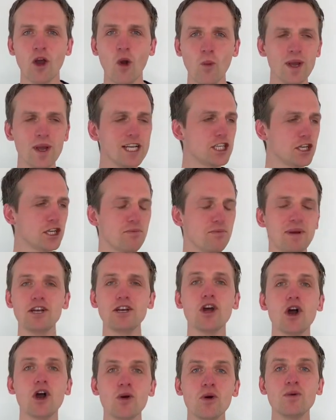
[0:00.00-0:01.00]
we should be
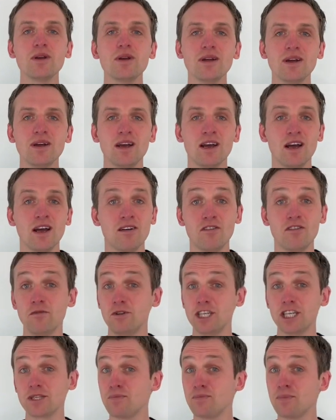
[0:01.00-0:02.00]
known for
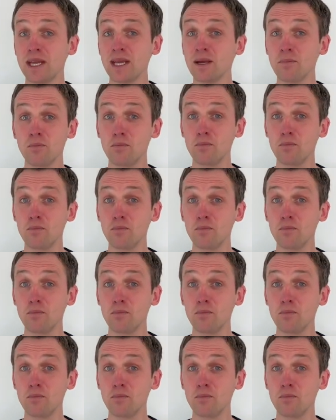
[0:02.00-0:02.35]
just being